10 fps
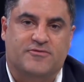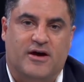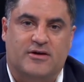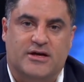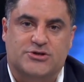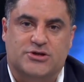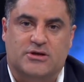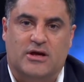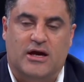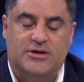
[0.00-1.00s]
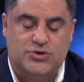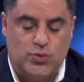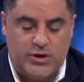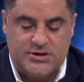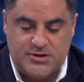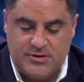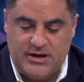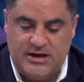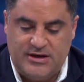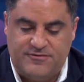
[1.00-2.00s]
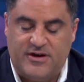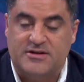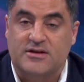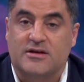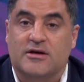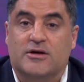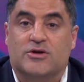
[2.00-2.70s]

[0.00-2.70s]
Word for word: Foundation and to what degree it affected